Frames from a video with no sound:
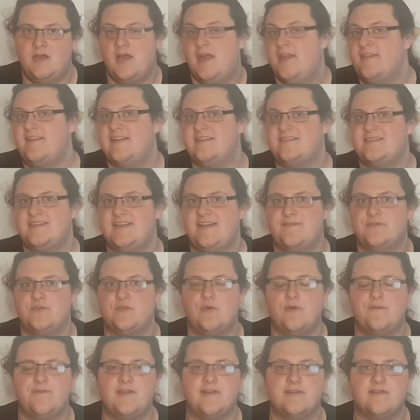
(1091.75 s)
This leaves
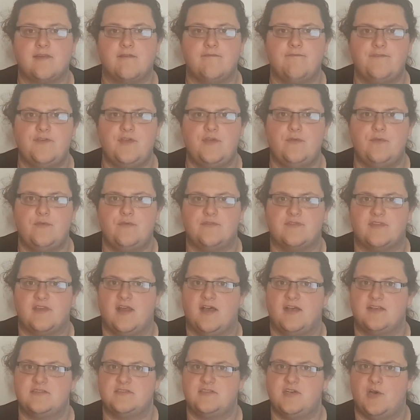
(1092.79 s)
Orpheus confused and
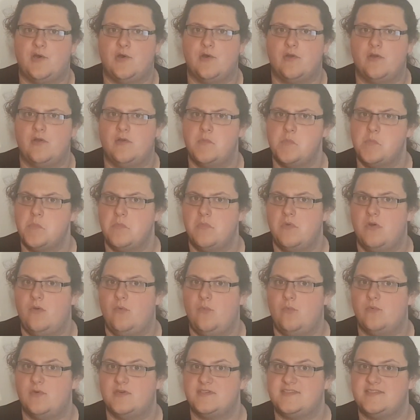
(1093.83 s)
asks Doc,
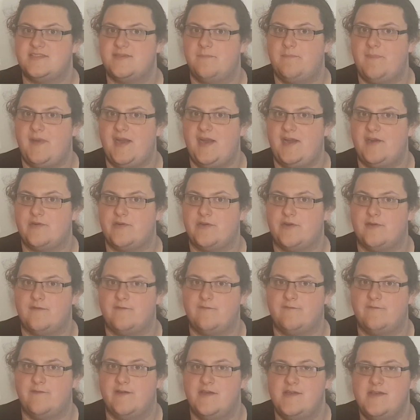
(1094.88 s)
what's it made
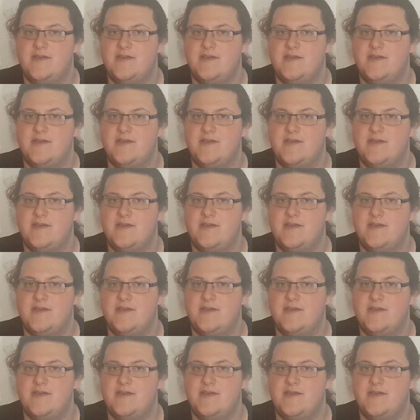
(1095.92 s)
of?